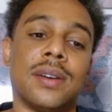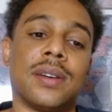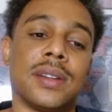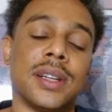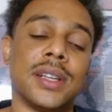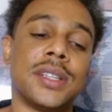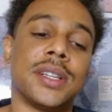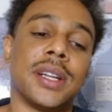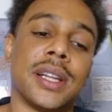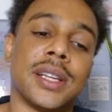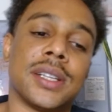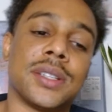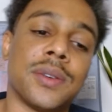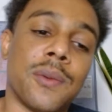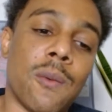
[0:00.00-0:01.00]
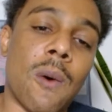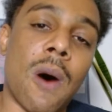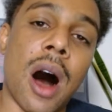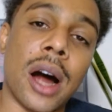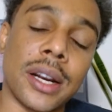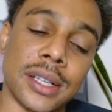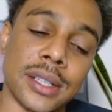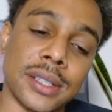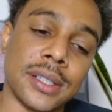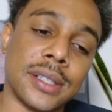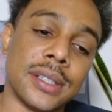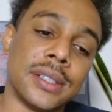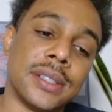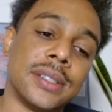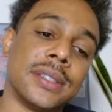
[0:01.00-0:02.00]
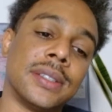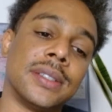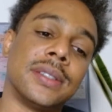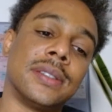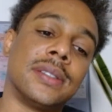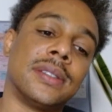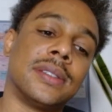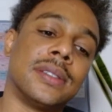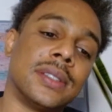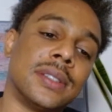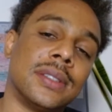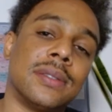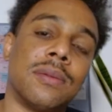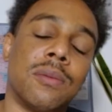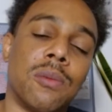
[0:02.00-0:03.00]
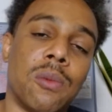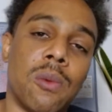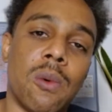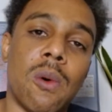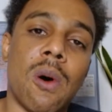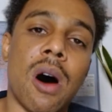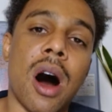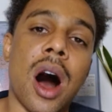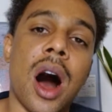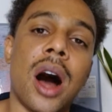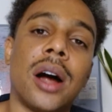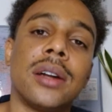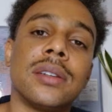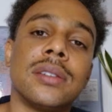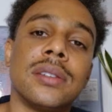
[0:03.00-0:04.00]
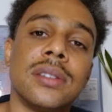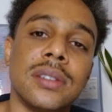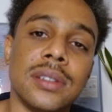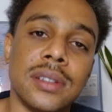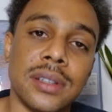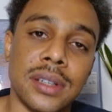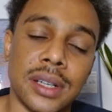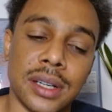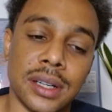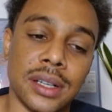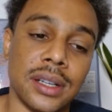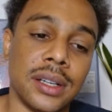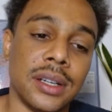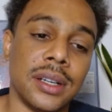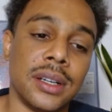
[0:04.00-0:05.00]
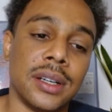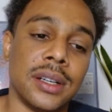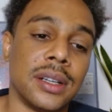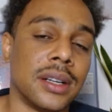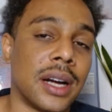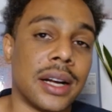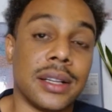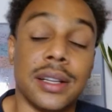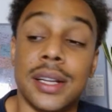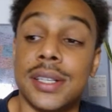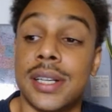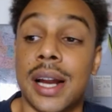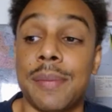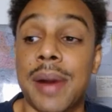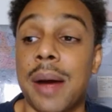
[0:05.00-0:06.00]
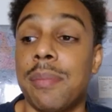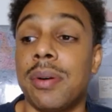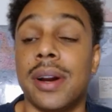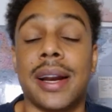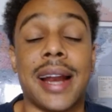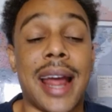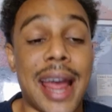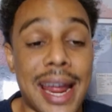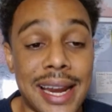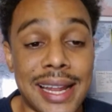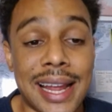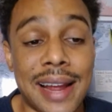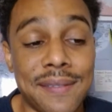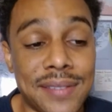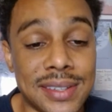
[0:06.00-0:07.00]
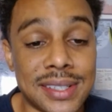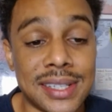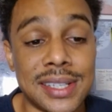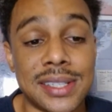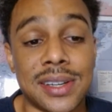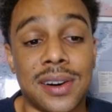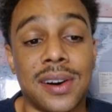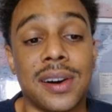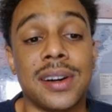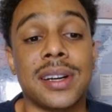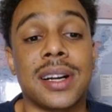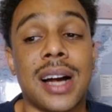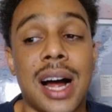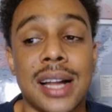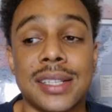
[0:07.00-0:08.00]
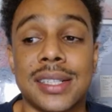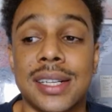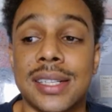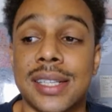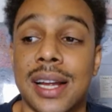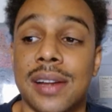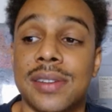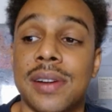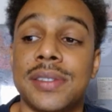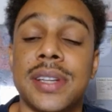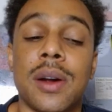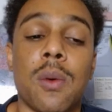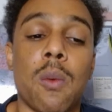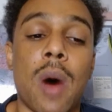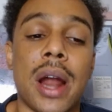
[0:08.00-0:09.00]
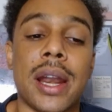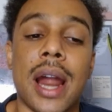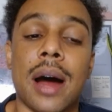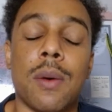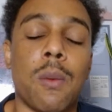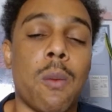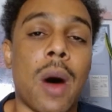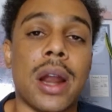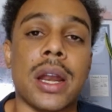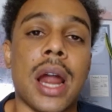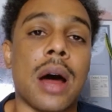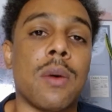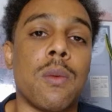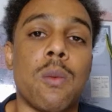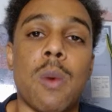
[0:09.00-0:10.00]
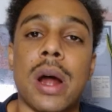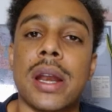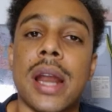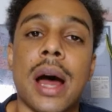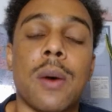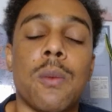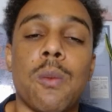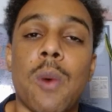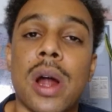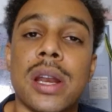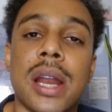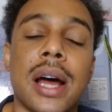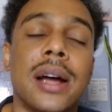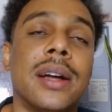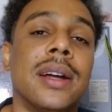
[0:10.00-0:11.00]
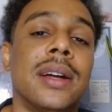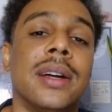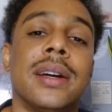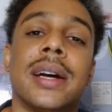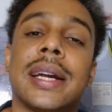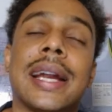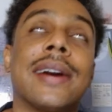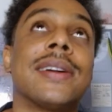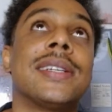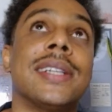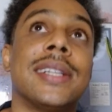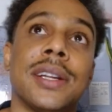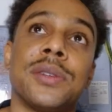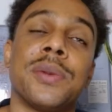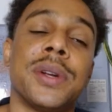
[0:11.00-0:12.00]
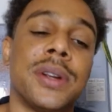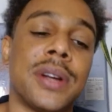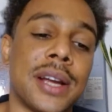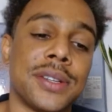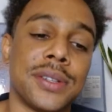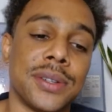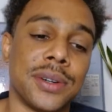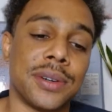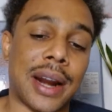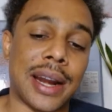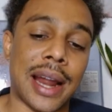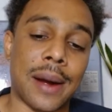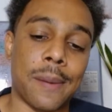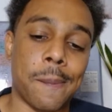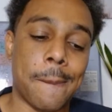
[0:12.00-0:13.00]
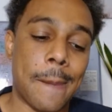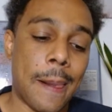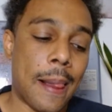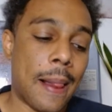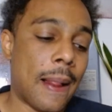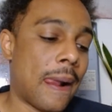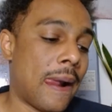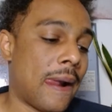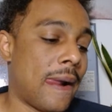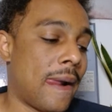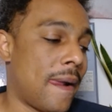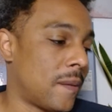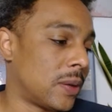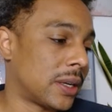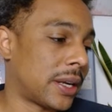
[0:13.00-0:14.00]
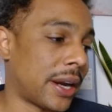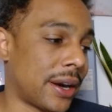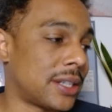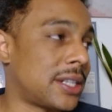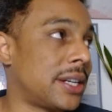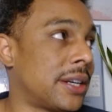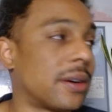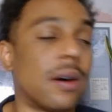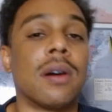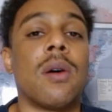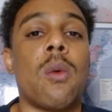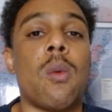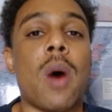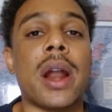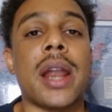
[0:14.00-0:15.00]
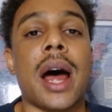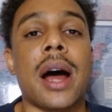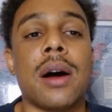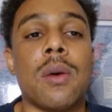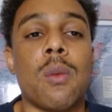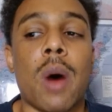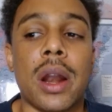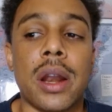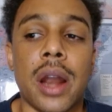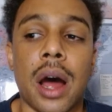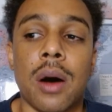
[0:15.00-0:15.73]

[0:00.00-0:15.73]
Listen to this. Wanna. Wanna. Listen, I'm not putting any emphasis on consonant sounds. I'm saying wanna, wanna, wanna, wanna. Guarantee that's what you guys are doing right now. Guarantee you're going wanna, wanna,